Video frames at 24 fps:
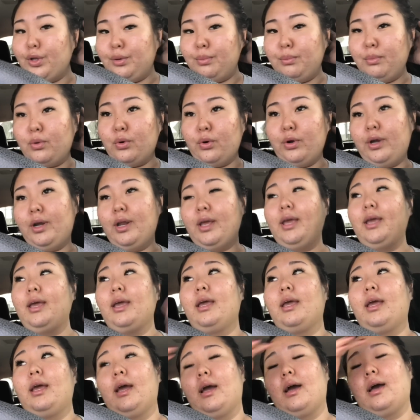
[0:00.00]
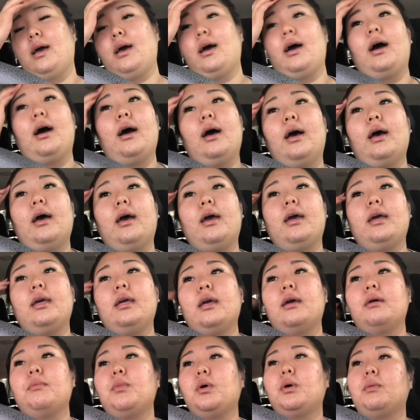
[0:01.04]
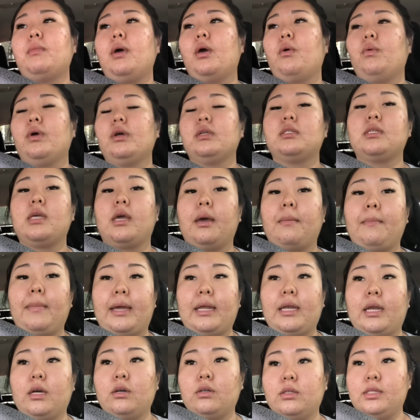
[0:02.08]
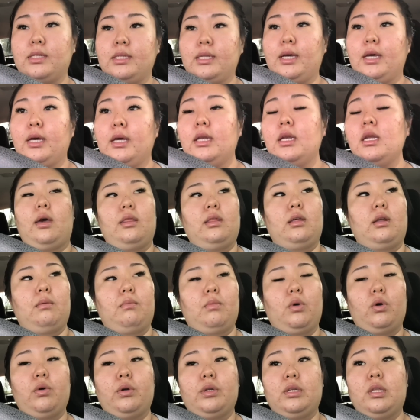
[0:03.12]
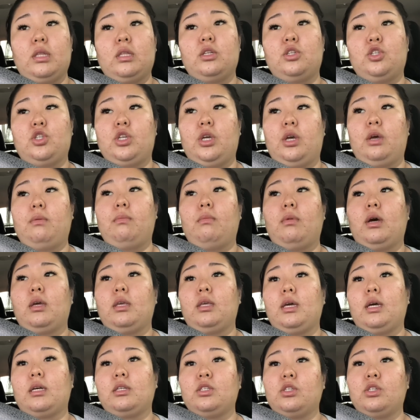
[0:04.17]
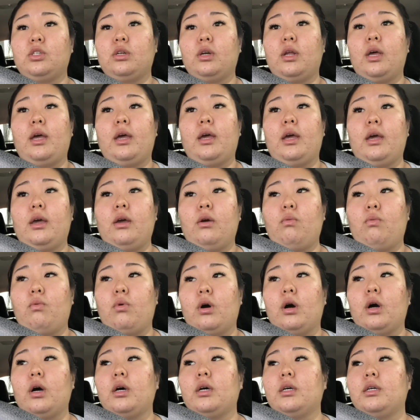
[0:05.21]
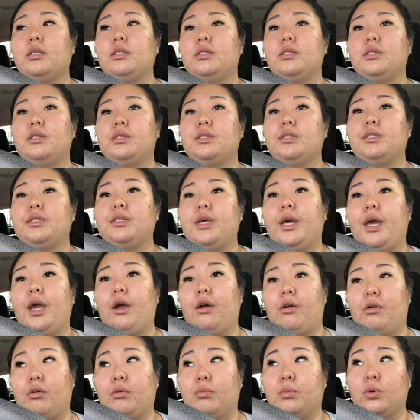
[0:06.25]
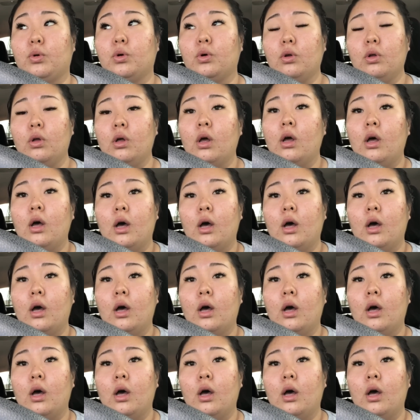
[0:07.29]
Good morning. I am on my way to get my nails done and then I'm going to the gym. Yesterday was terrible.